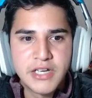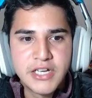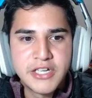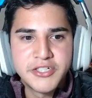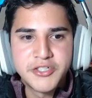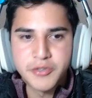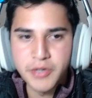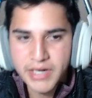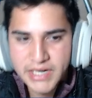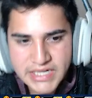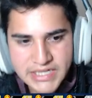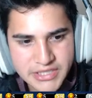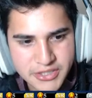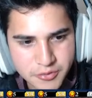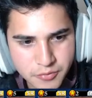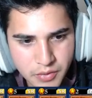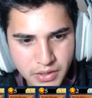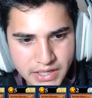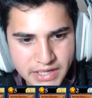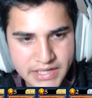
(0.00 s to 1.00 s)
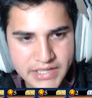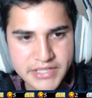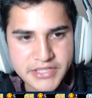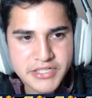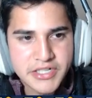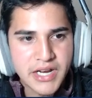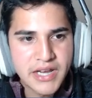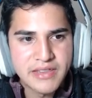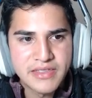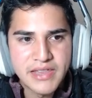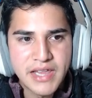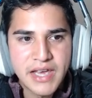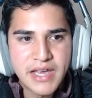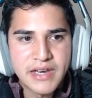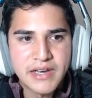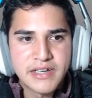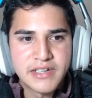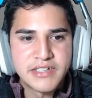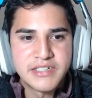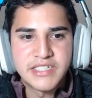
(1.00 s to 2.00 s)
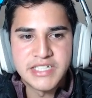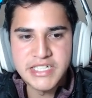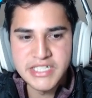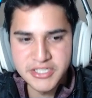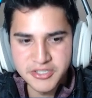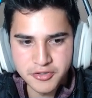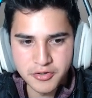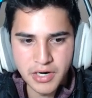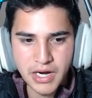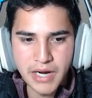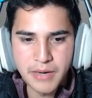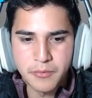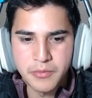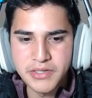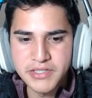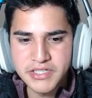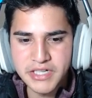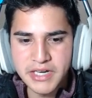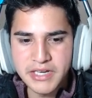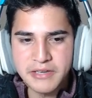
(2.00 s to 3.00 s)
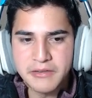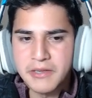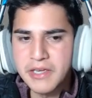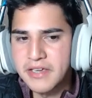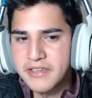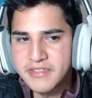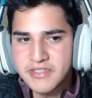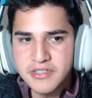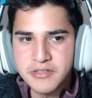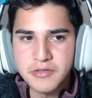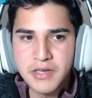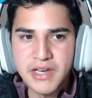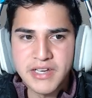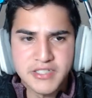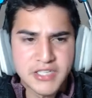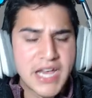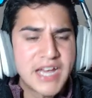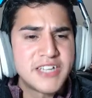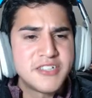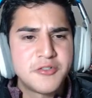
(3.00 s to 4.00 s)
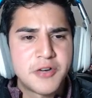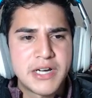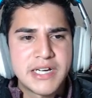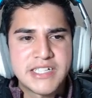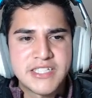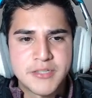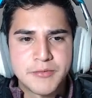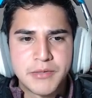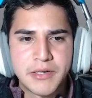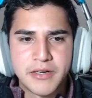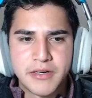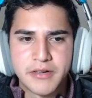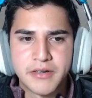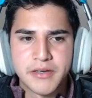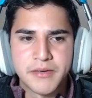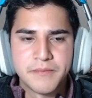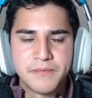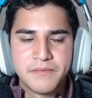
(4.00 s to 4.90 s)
Dragon's Rage, and then D-Tribe, which I guess you guys, and Dragon's Beard,